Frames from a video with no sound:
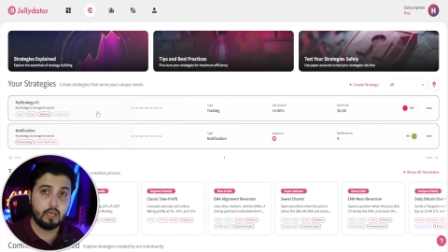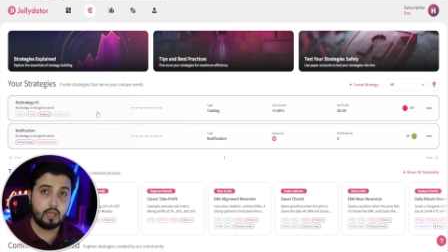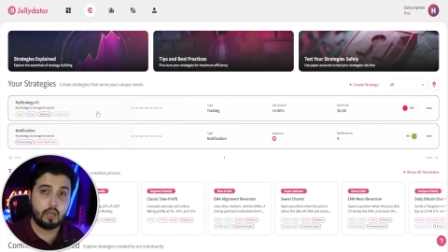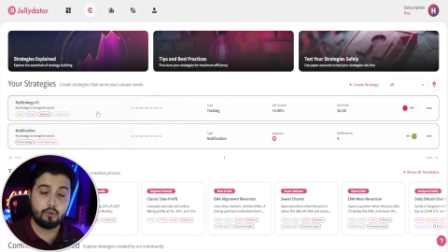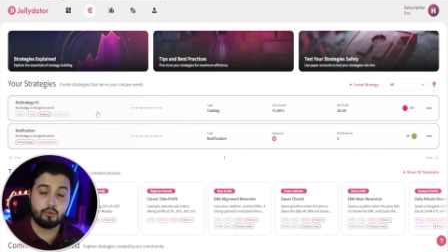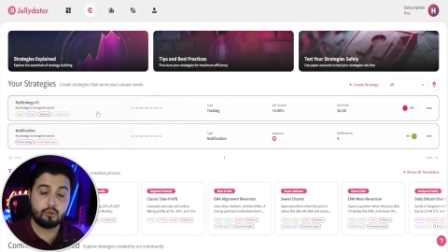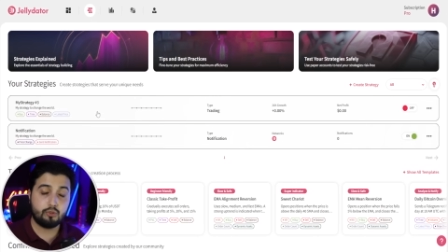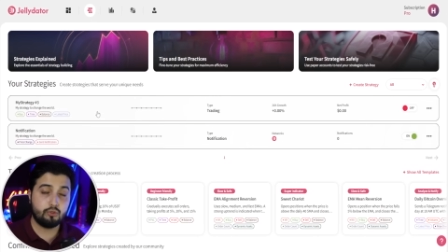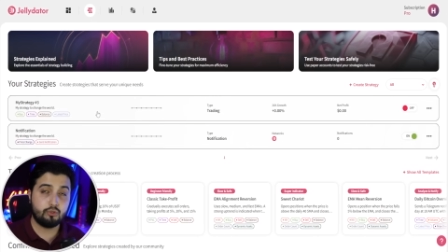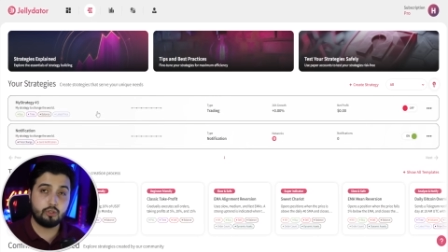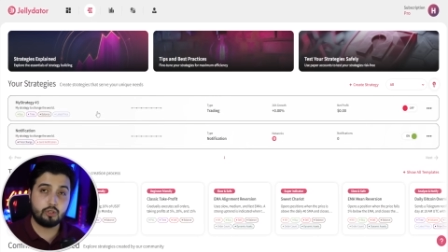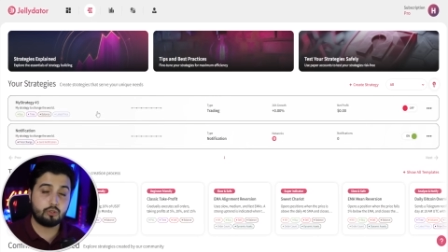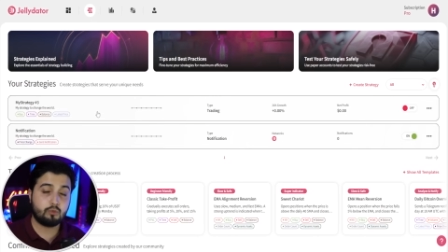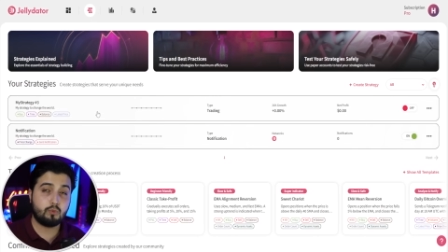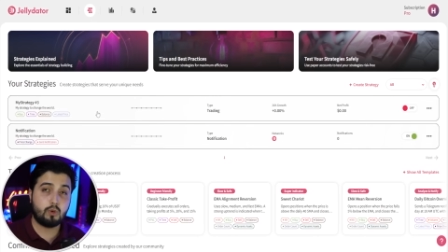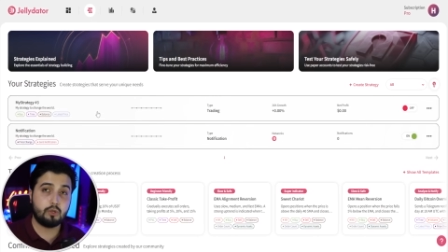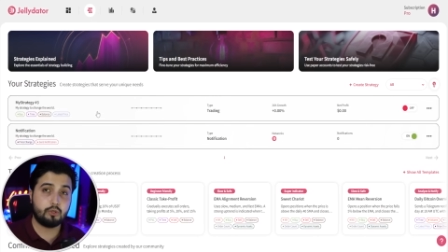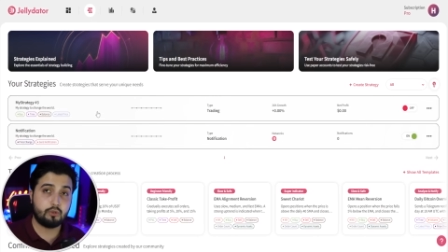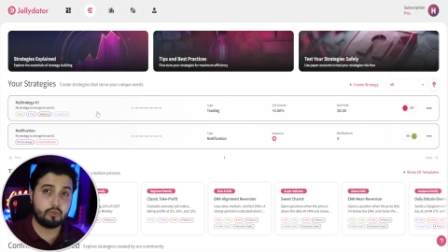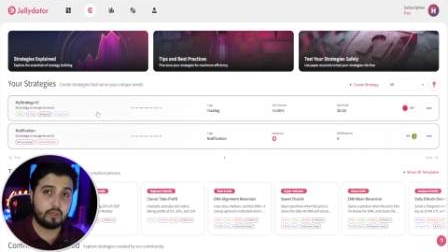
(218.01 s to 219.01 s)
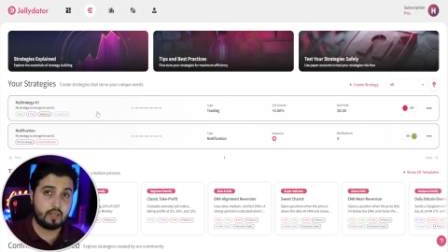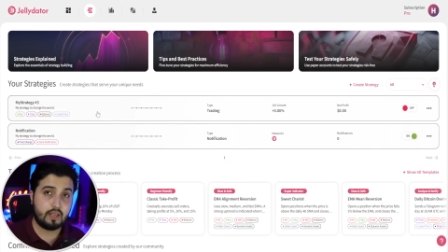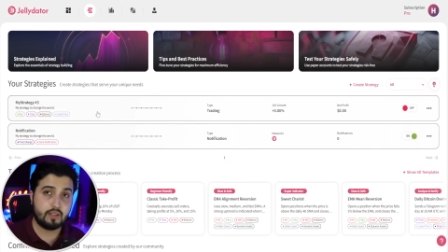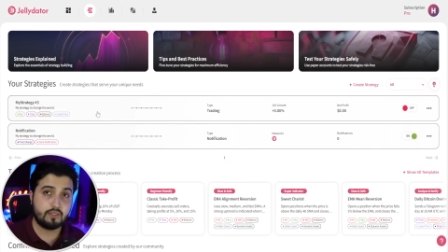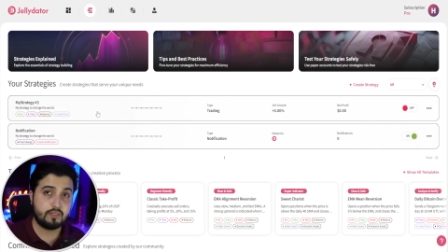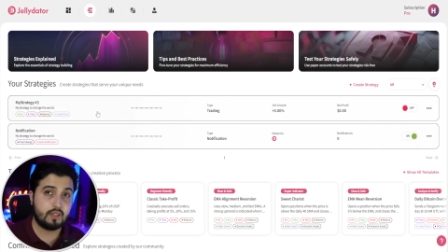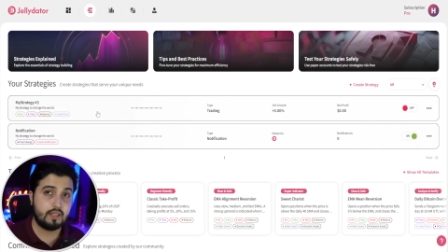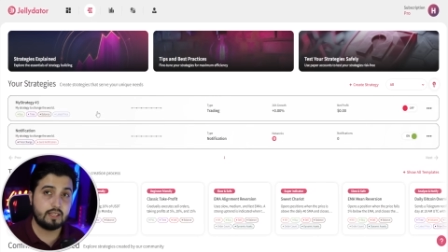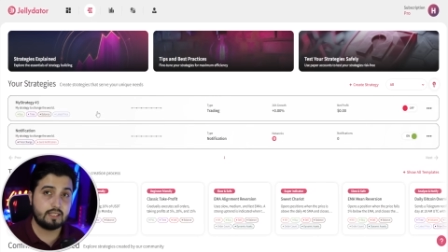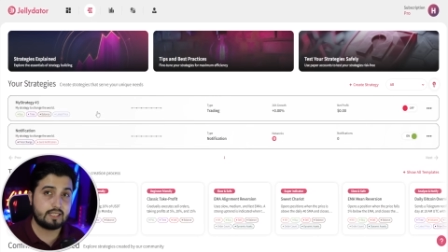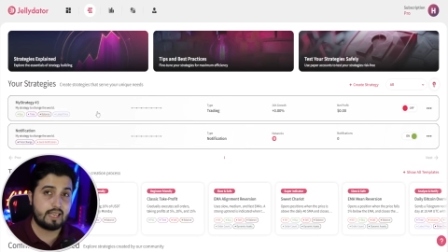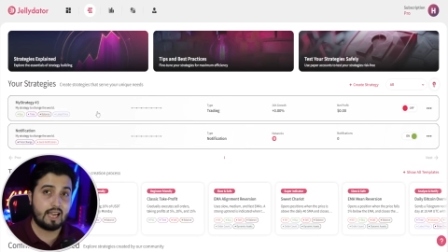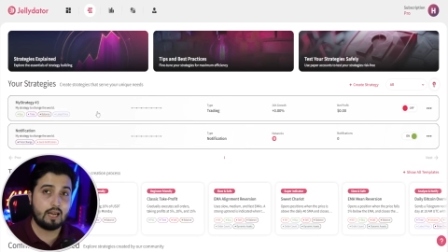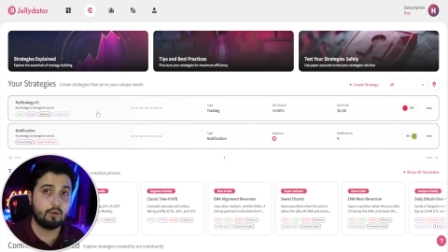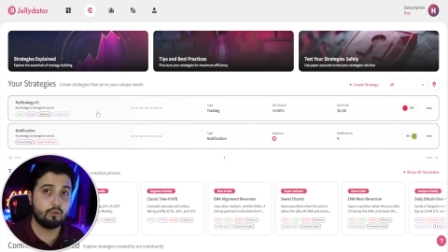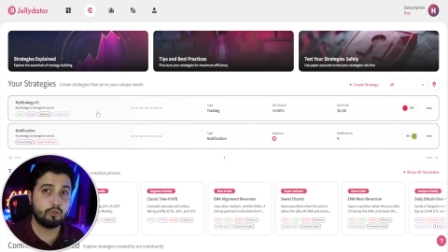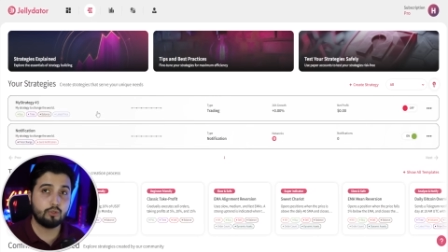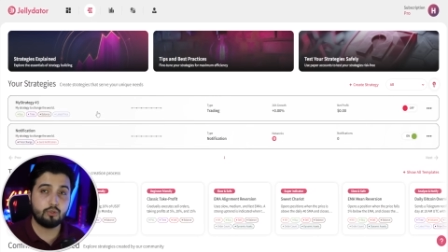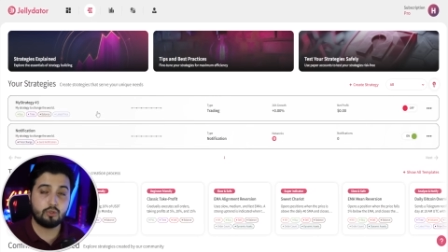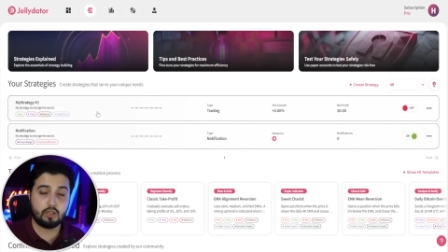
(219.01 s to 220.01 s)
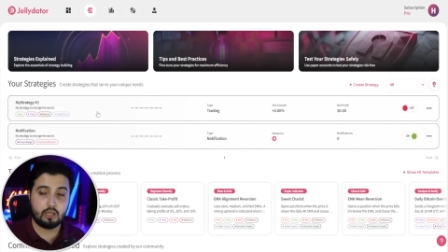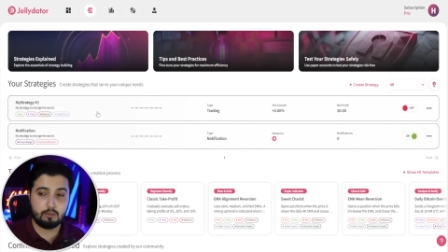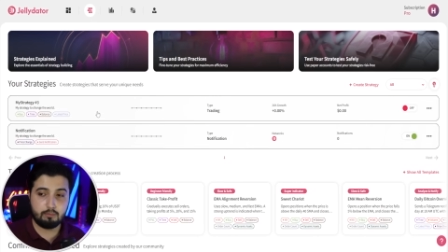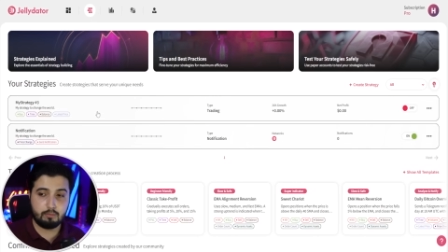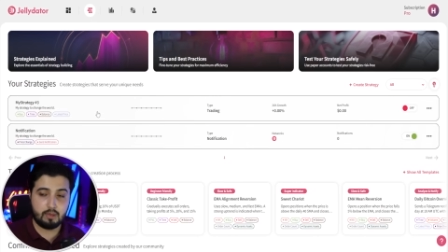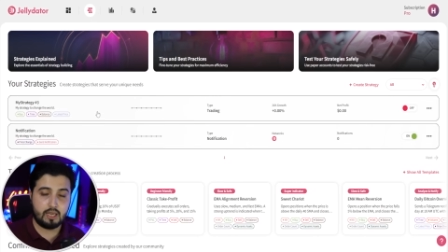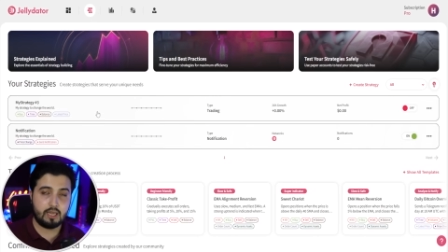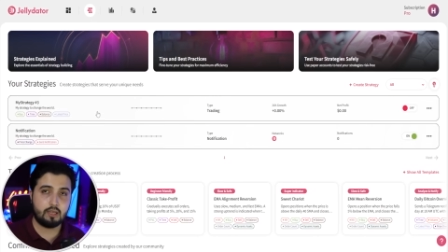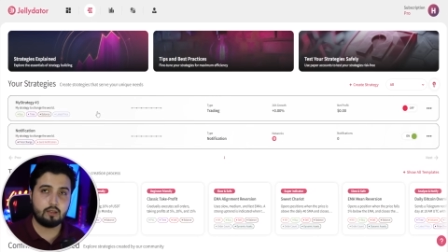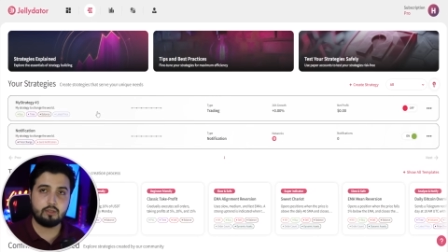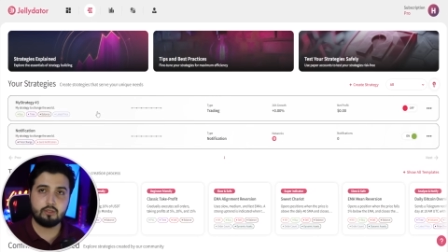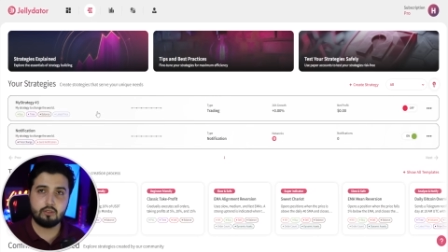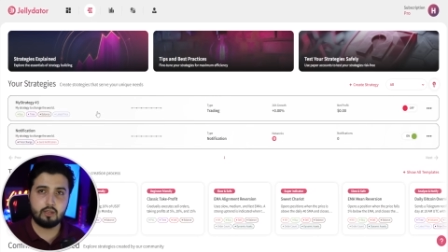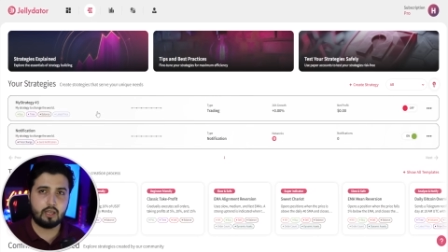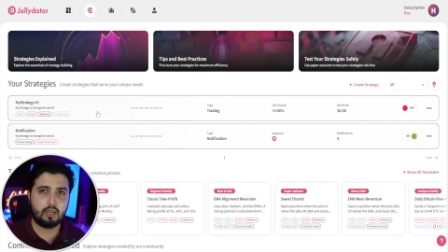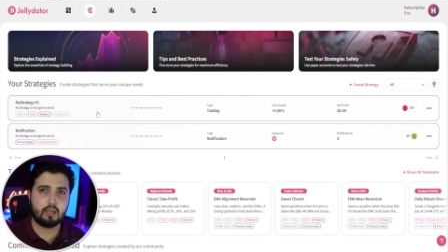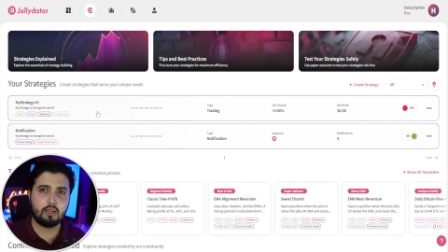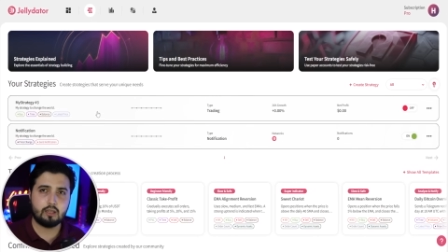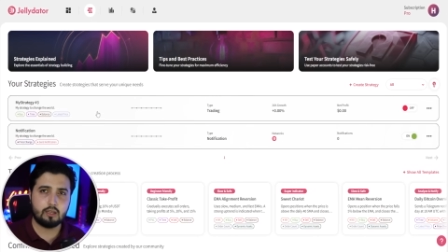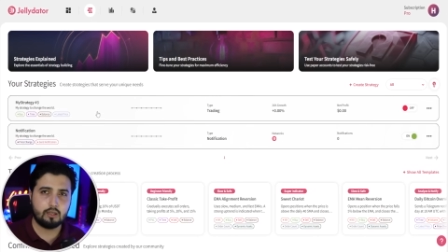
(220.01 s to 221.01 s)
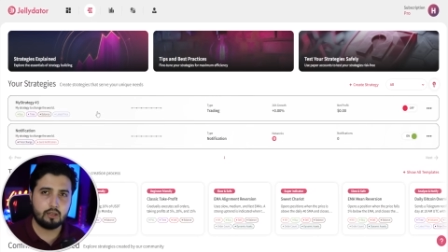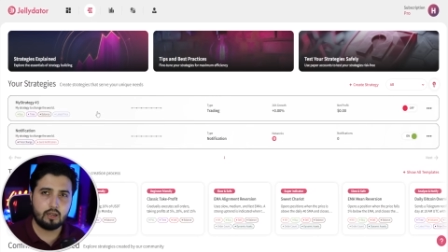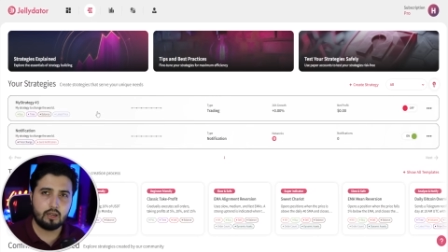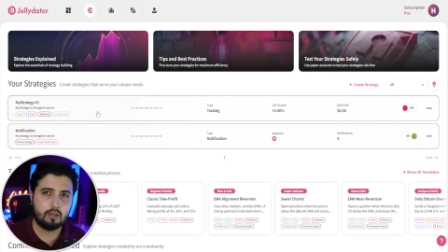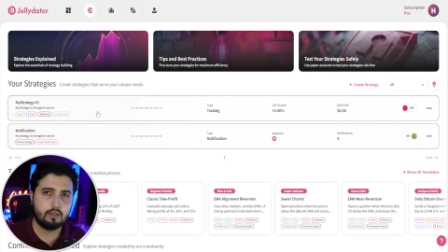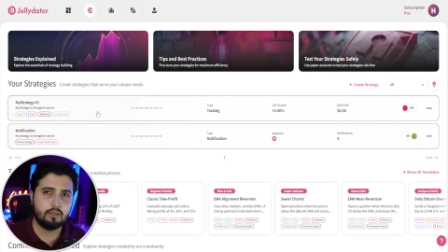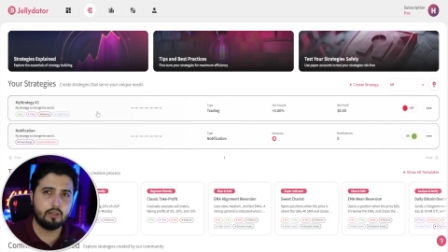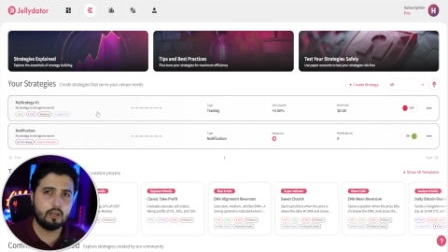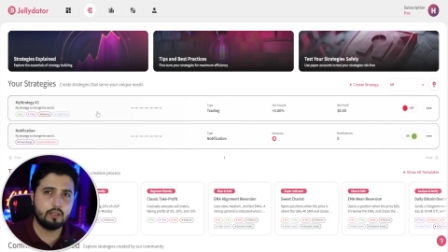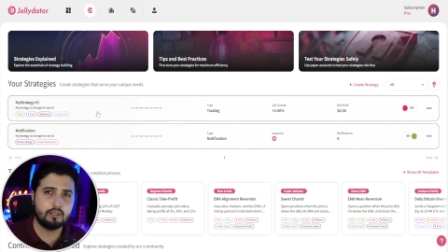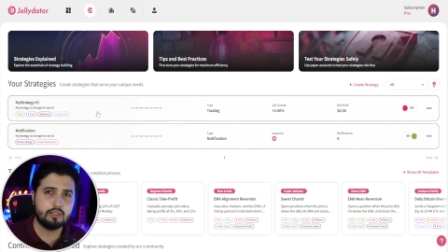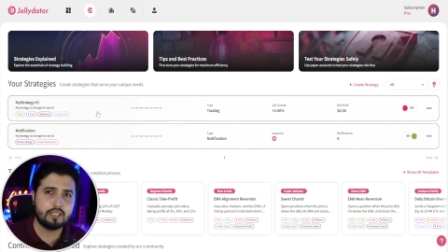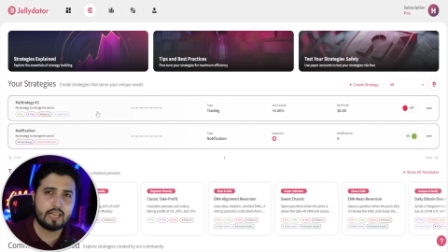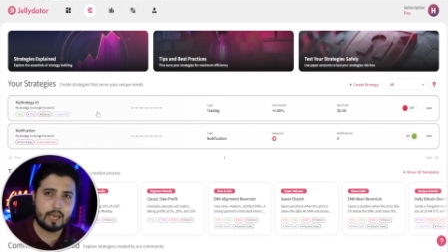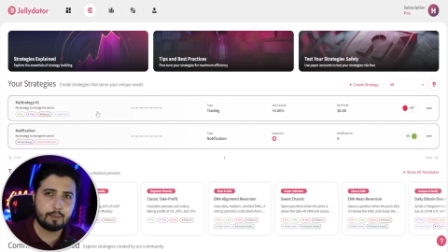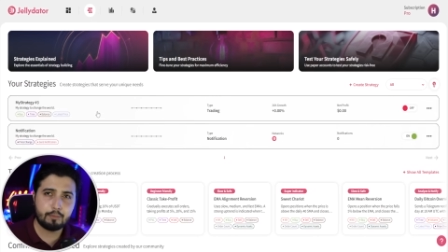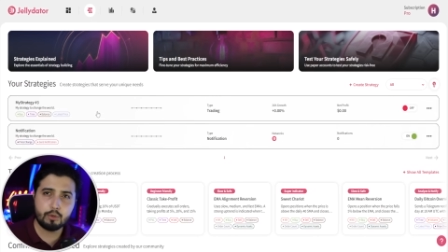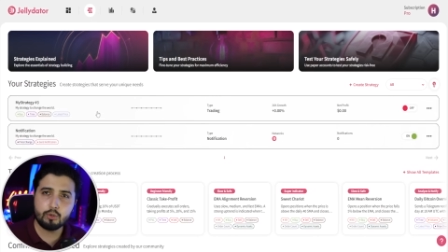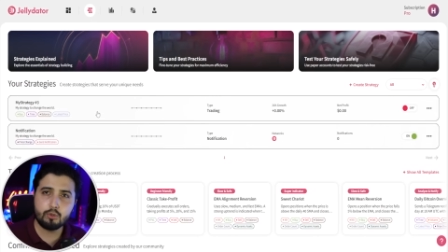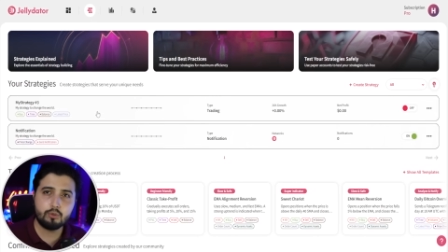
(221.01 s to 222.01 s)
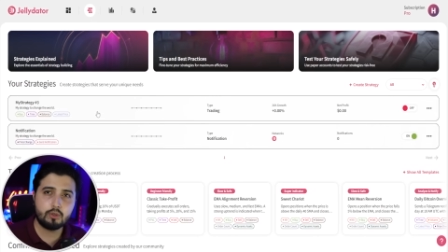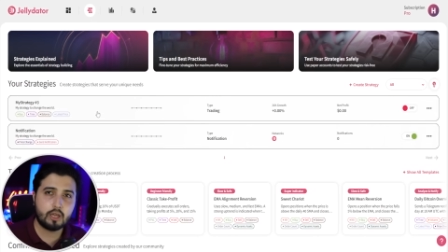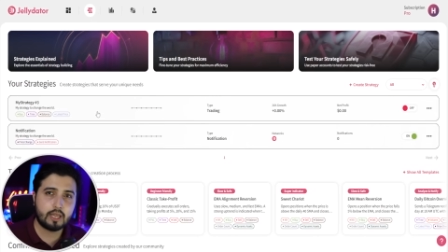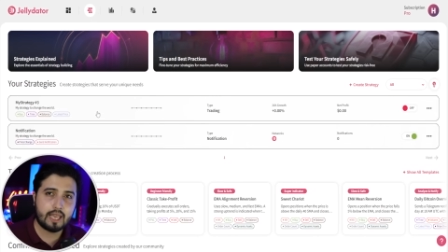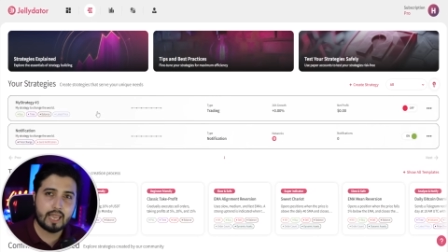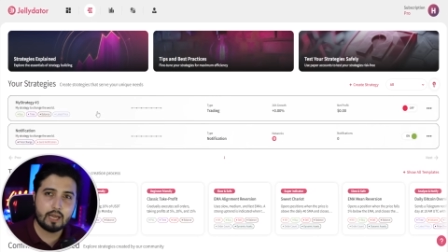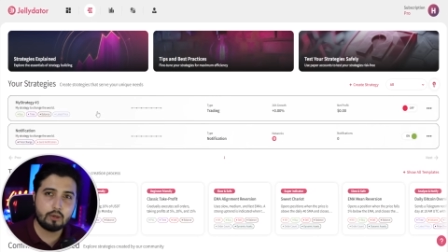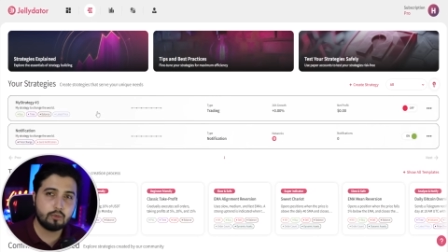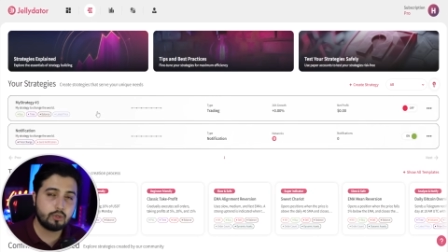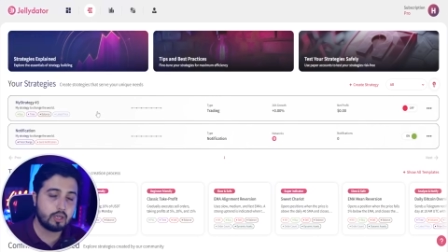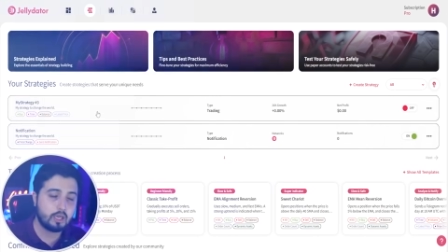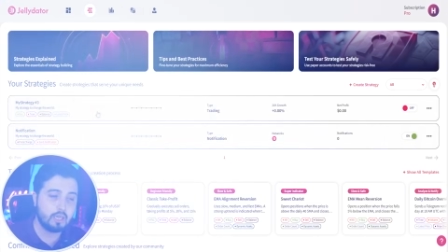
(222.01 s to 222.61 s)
If you just want to test things out, you can make like a, a demo account